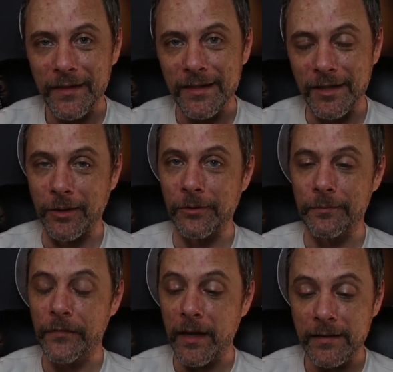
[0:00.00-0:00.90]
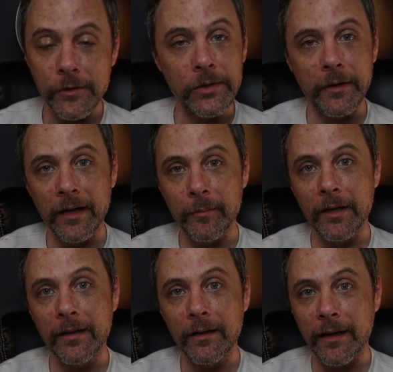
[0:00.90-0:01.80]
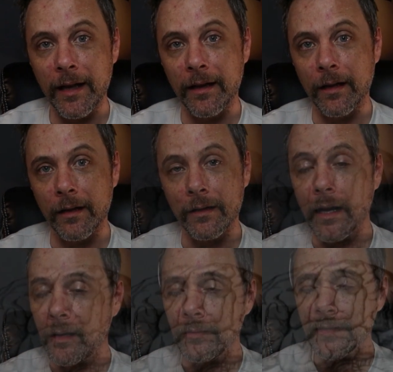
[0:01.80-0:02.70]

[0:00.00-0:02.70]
So thanks for joining me, and I will